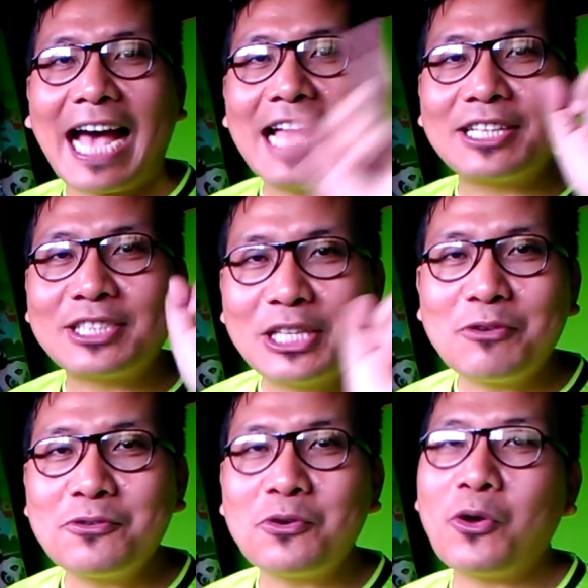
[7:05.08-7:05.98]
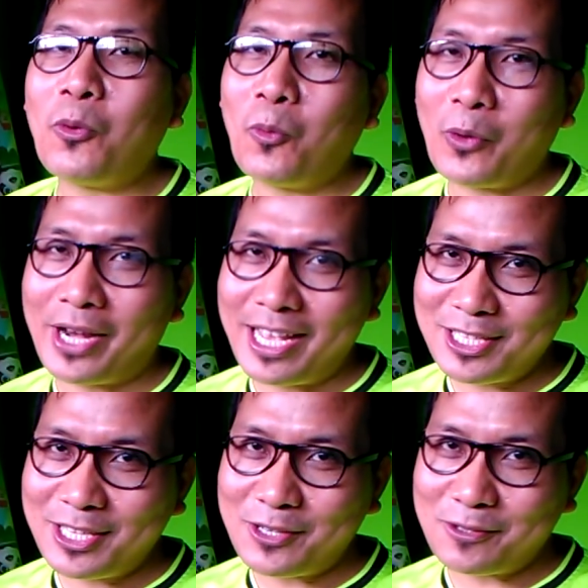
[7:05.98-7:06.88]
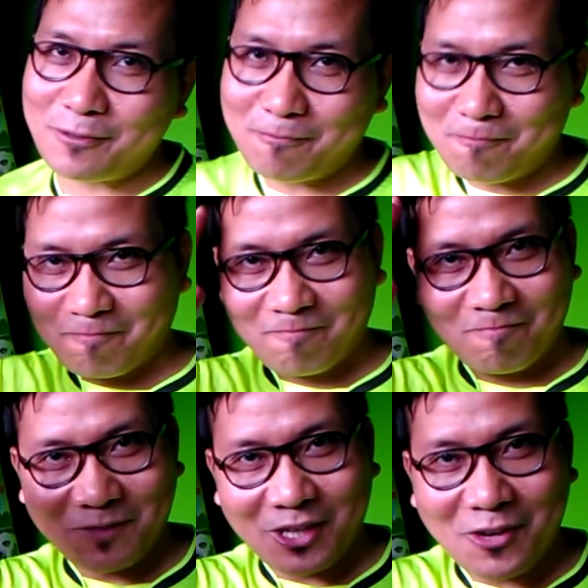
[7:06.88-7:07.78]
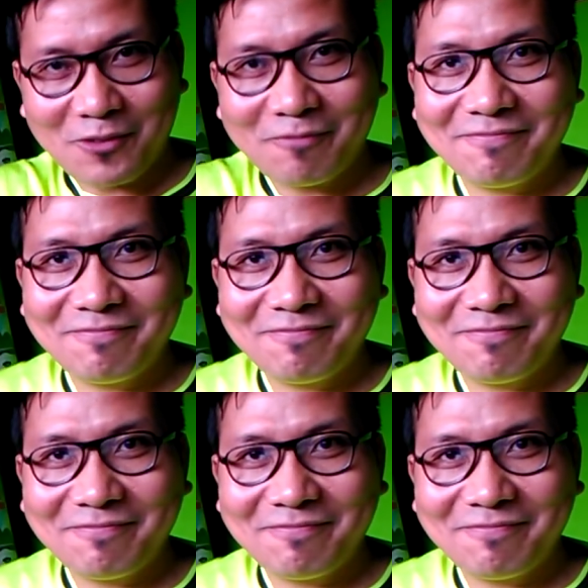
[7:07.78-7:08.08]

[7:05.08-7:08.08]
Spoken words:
I'll see you when I see you. Ciao.